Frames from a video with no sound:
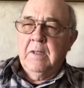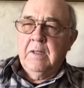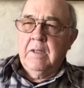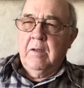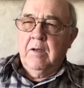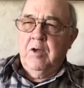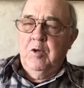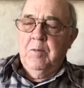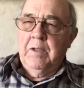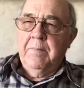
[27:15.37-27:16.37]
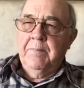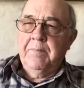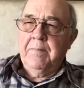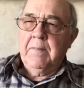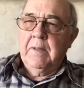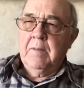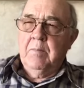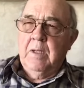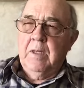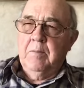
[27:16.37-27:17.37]
non-human
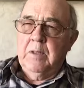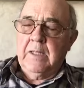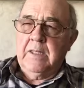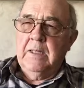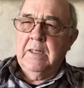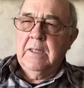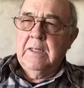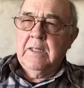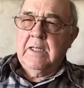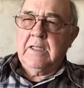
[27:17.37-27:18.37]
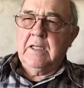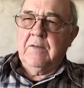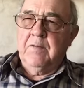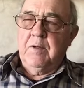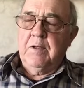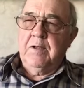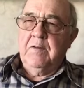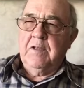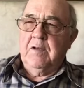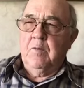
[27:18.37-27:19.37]
blood testing for the
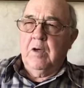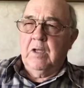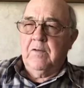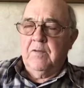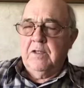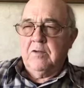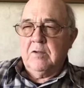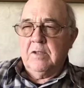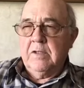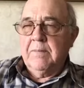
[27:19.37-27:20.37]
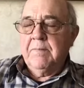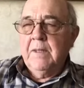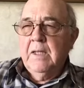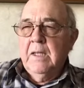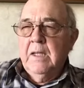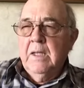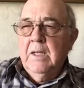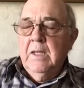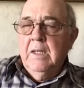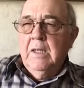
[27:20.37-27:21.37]
Division of Wildlife Resources.
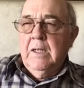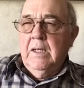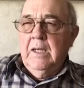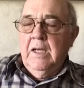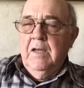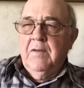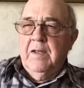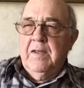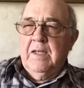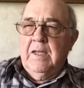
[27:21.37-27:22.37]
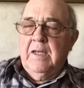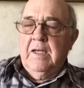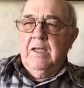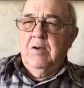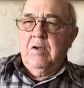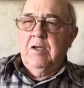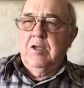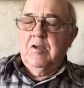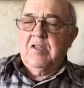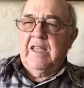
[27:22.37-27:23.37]
In any event, then you can
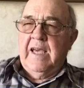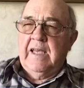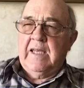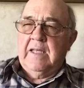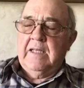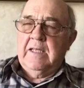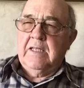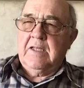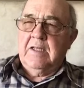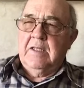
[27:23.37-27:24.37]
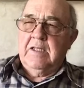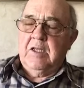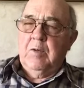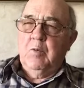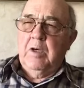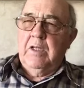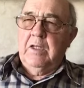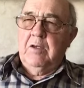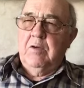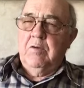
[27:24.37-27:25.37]
use that in the same way
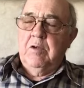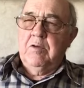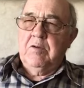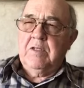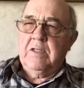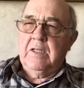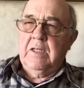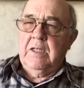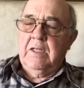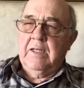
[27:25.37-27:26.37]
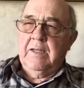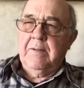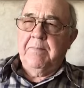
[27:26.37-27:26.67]
that you use the